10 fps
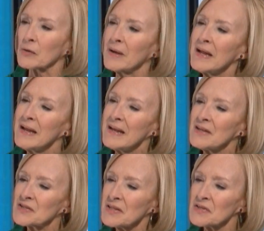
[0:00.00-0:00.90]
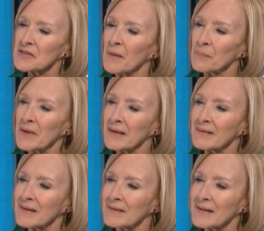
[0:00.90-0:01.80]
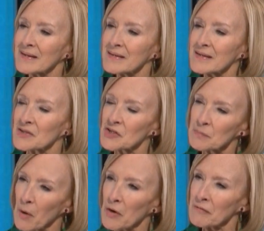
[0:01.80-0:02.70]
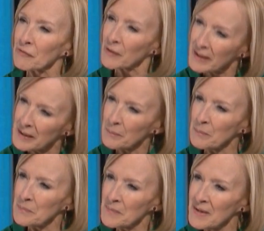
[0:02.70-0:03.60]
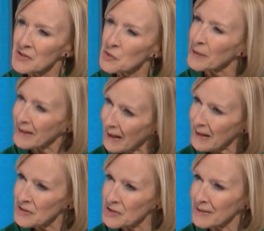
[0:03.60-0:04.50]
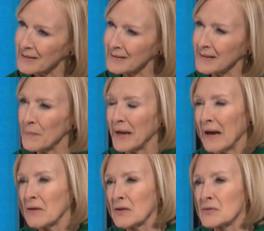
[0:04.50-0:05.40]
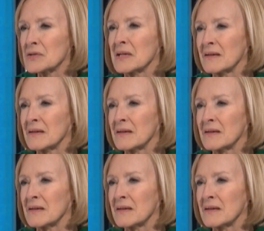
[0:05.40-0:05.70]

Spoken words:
her. Is this something that it's smart for him to engage in? I mean, how do you see